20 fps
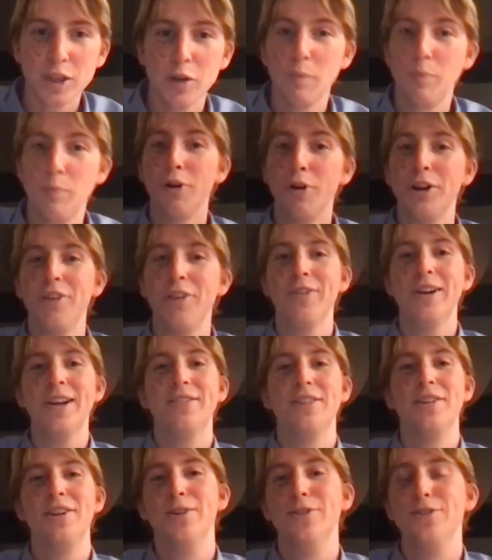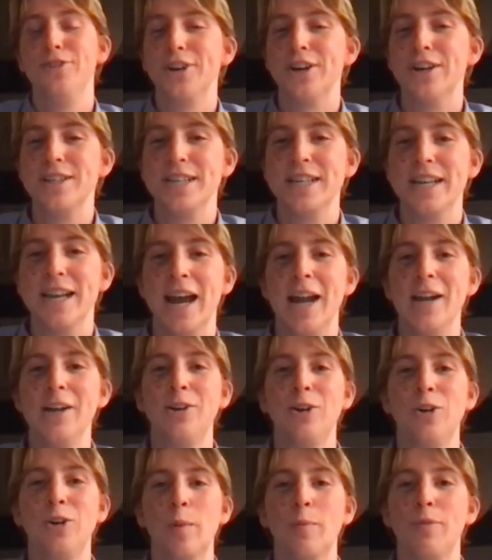Born and raised in New Jersey, Ed
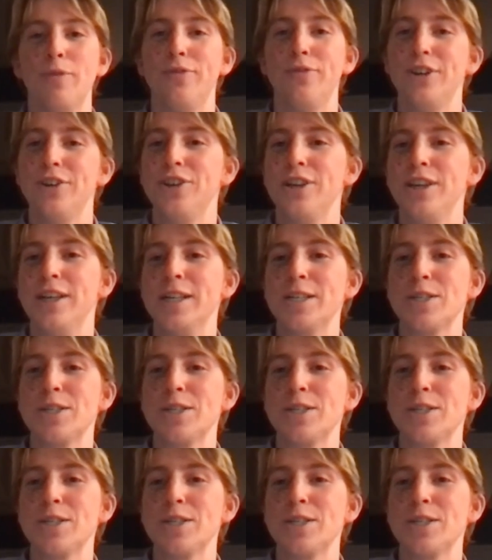grew up fishing,